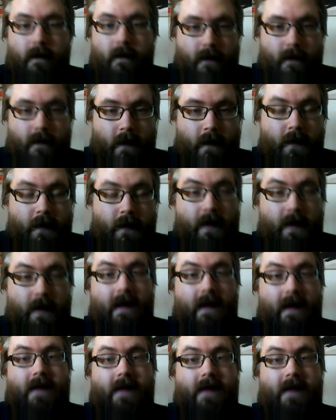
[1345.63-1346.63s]
Then we
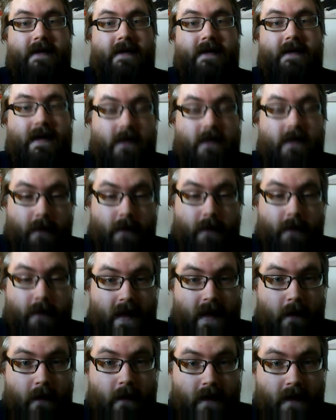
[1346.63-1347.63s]
realized it's actually a
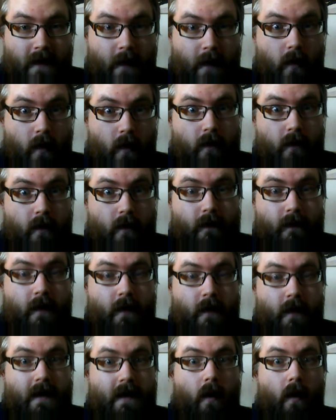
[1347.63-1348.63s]
playable demo. We
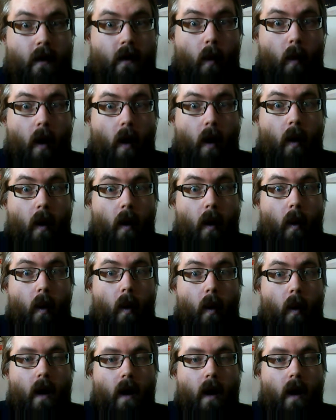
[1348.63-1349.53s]
was like, whoa.